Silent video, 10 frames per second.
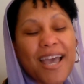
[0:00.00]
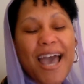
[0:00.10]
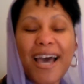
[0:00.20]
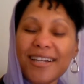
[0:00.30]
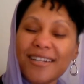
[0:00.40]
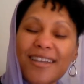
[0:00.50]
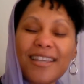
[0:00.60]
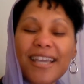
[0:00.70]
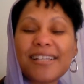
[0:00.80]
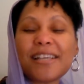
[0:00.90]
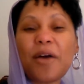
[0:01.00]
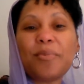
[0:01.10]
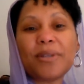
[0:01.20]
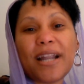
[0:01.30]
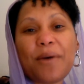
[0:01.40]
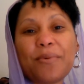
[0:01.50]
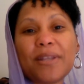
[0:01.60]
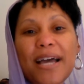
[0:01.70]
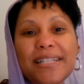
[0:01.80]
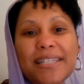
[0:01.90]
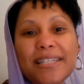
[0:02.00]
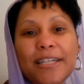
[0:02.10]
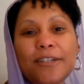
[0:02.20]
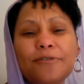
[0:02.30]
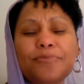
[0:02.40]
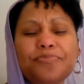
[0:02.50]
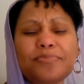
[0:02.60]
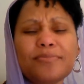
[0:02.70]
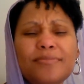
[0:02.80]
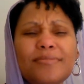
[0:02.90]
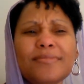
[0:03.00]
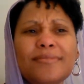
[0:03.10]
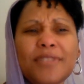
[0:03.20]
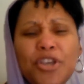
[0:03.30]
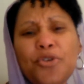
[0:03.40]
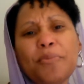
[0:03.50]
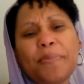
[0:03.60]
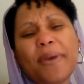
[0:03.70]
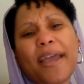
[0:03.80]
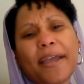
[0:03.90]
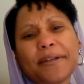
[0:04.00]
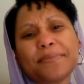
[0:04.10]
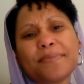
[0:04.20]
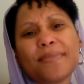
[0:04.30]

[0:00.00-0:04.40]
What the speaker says: And another example that I would like to give, the human being.